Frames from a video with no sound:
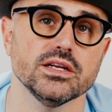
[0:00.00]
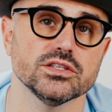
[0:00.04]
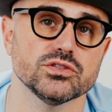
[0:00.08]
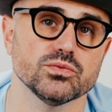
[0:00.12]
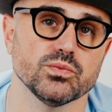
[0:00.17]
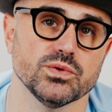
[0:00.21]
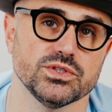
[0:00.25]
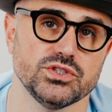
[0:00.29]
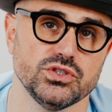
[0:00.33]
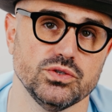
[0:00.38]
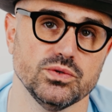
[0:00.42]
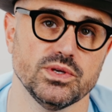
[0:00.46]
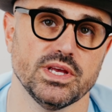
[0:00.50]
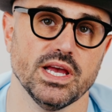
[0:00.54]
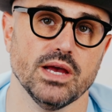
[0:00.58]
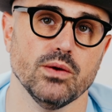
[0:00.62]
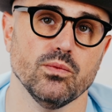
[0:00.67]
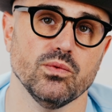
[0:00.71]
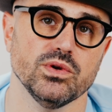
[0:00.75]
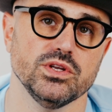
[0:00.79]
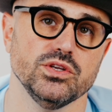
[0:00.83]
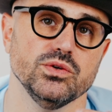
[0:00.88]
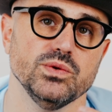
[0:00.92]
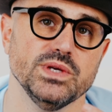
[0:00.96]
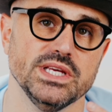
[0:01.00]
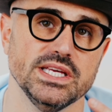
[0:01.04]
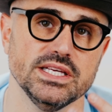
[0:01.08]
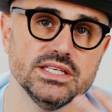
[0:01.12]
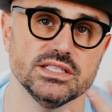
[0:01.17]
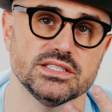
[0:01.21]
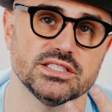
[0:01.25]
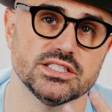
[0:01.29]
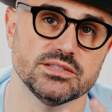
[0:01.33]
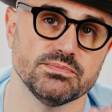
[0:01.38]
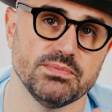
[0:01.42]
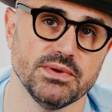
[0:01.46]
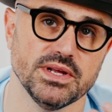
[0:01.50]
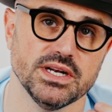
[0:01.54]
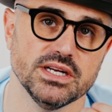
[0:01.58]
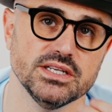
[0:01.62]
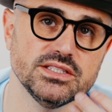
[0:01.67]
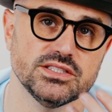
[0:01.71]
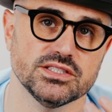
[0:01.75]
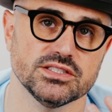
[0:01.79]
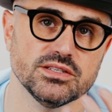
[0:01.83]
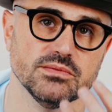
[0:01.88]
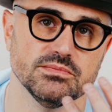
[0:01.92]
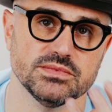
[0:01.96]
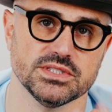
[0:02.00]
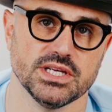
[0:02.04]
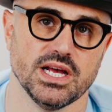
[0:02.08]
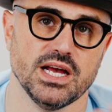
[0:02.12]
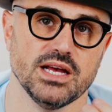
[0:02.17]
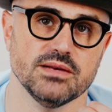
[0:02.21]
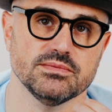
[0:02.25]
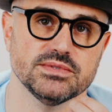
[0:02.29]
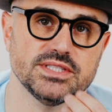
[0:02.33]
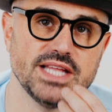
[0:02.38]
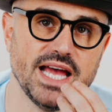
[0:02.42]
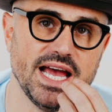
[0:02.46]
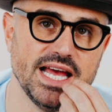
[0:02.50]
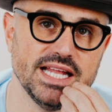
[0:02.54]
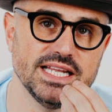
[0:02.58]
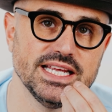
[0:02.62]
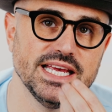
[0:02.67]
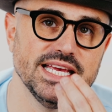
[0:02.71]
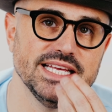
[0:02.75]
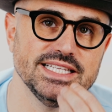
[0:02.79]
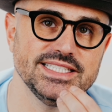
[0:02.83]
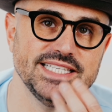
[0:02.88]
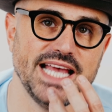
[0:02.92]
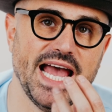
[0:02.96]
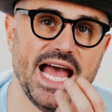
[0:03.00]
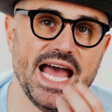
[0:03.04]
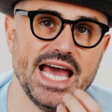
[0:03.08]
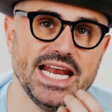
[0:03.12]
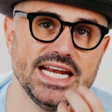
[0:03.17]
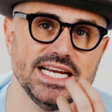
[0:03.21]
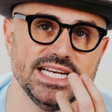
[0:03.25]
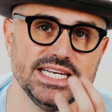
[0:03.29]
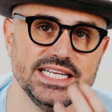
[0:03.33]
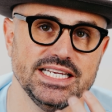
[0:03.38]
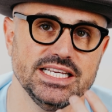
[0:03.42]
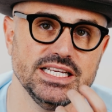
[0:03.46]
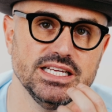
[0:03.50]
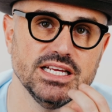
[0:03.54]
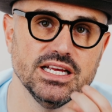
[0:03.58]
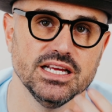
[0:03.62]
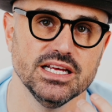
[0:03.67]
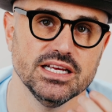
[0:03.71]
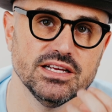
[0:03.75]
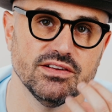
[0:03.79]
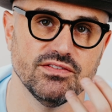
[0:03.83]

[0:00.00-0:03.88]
It's what you get when you eat spinach sometimes, that tannin-y